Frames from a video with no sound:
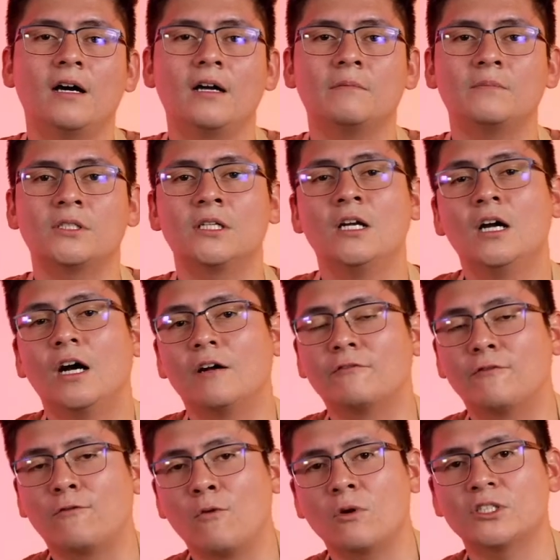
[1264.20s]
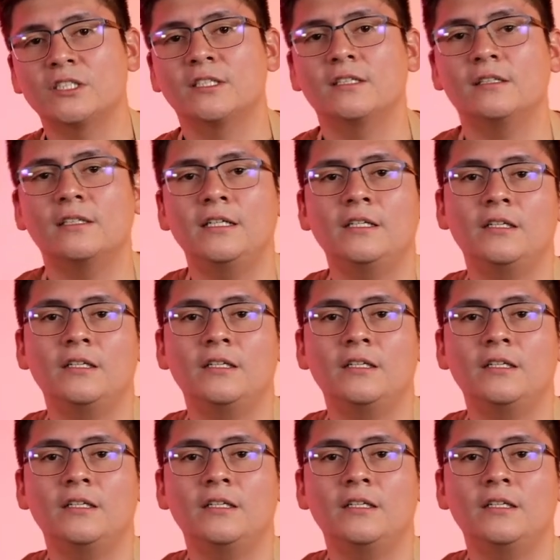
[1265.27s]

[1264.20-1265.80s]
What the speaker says: limes, unfortunately,